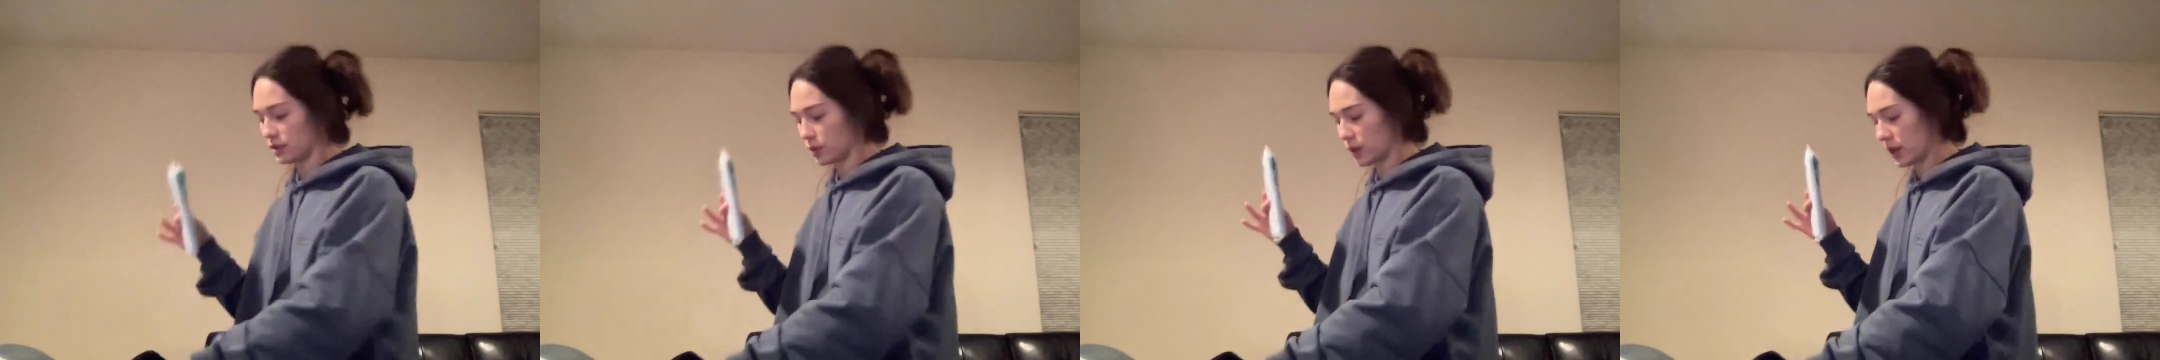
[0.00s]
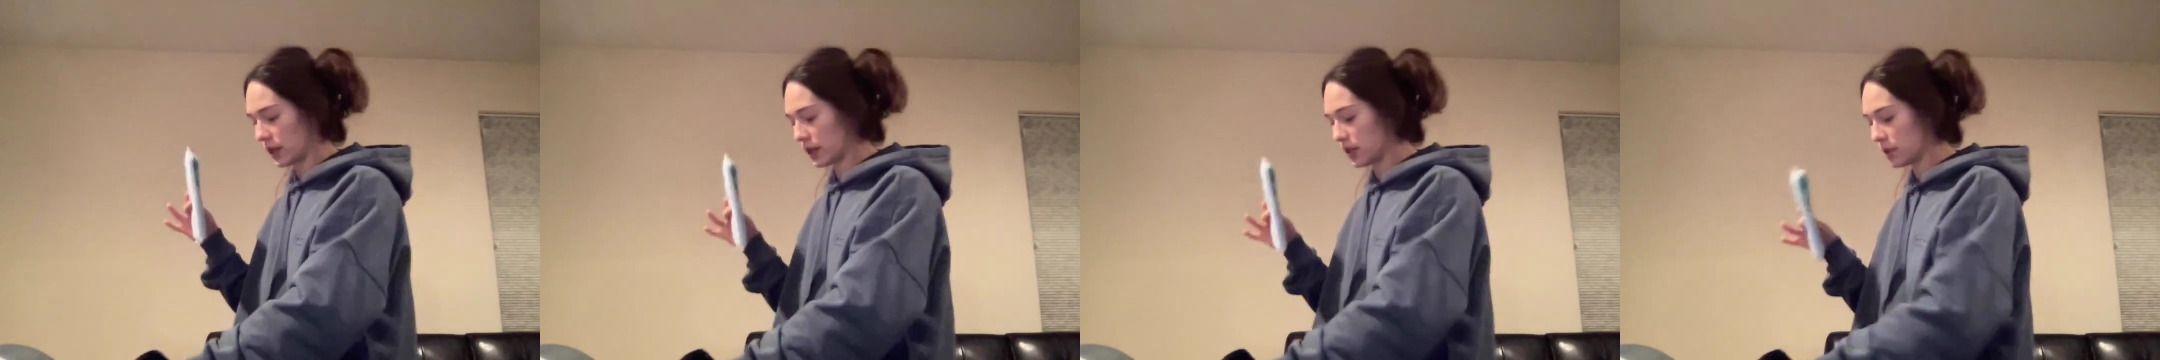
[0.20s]

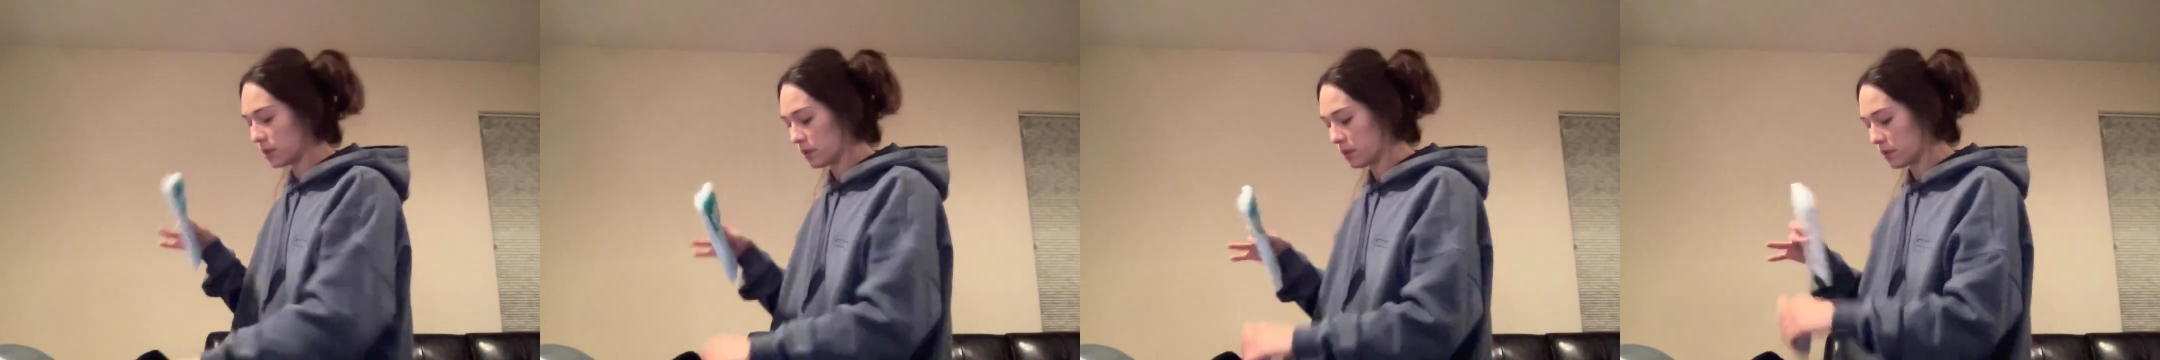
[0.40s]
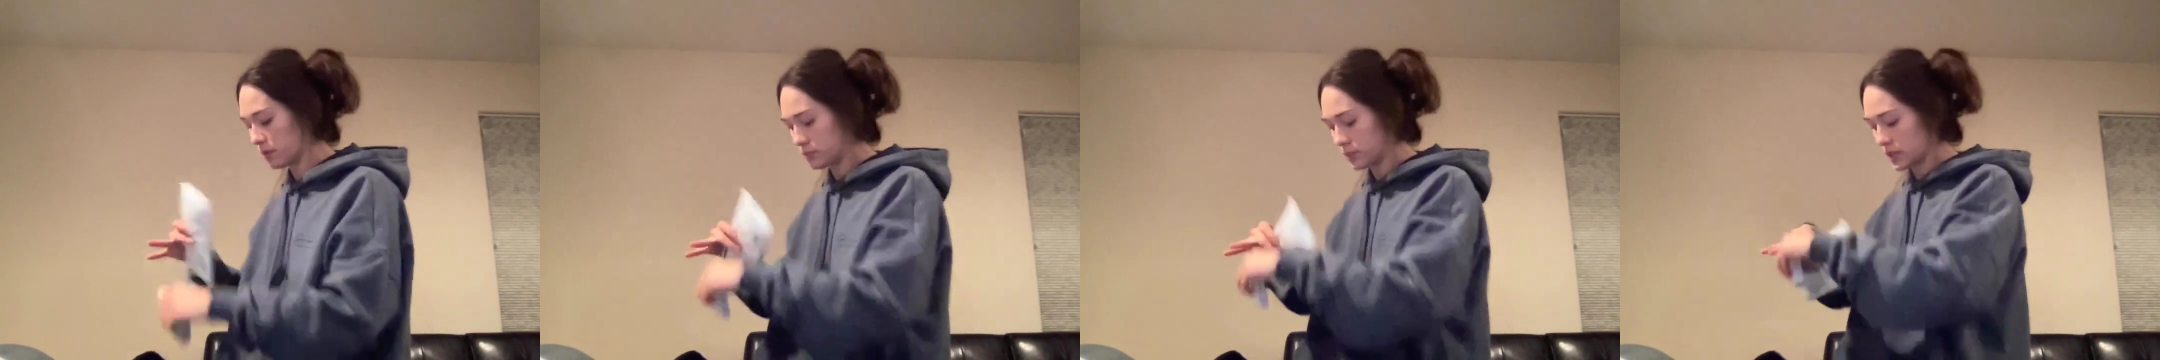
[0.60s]
So I keep
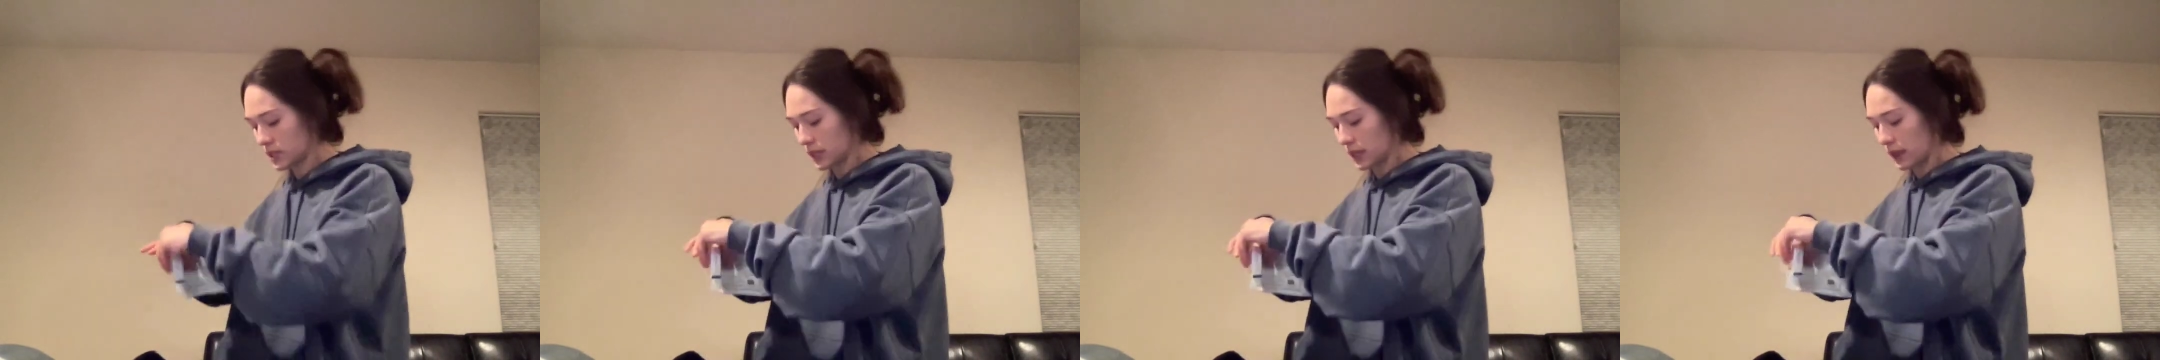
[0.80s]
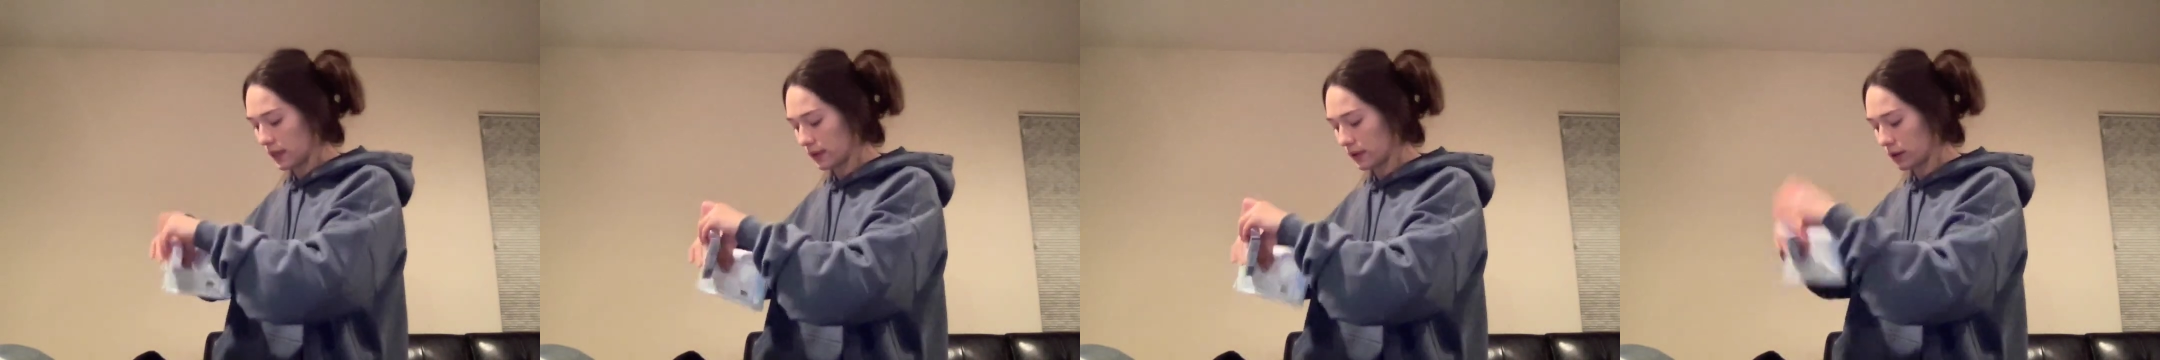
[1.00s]
them
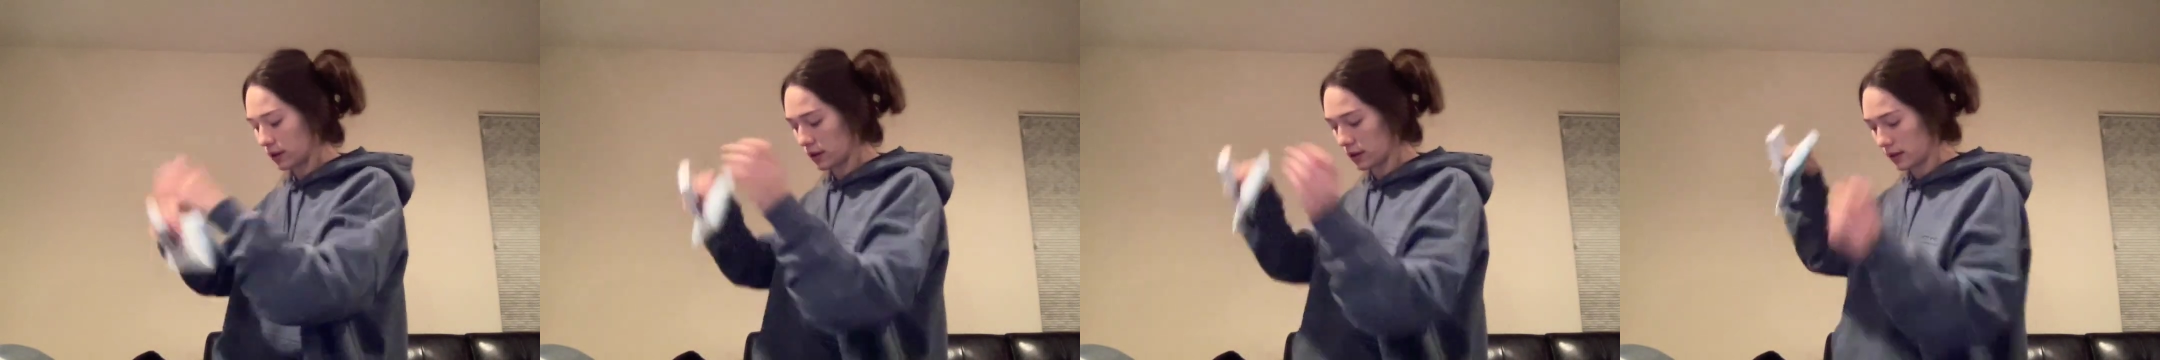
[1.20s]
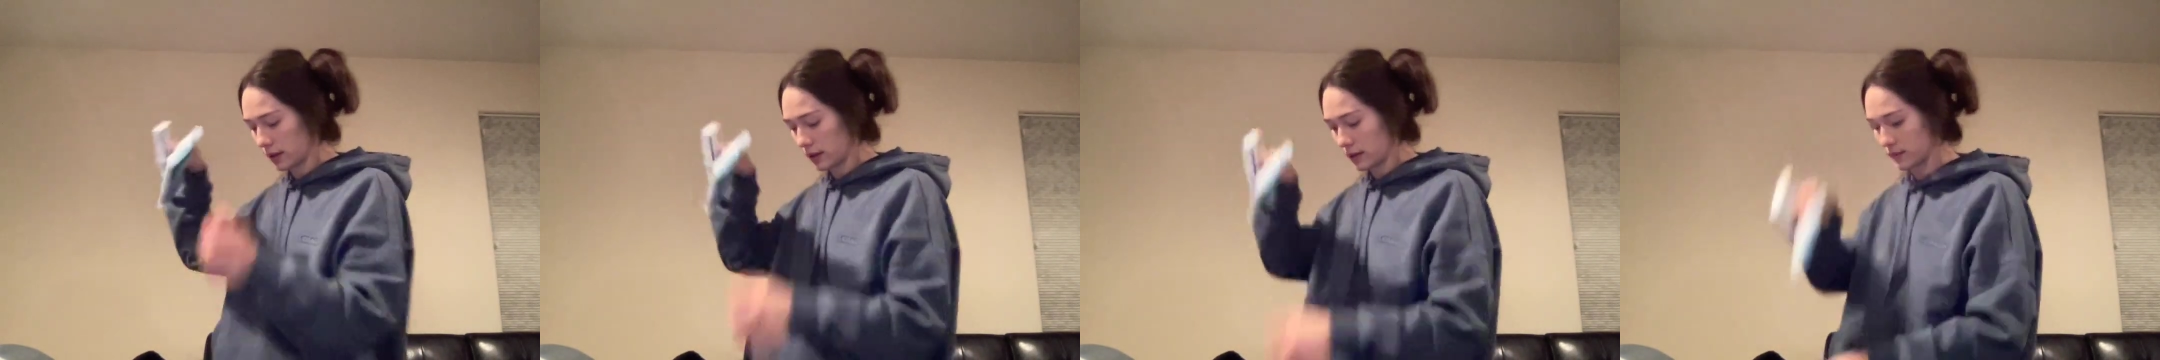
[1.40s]
together in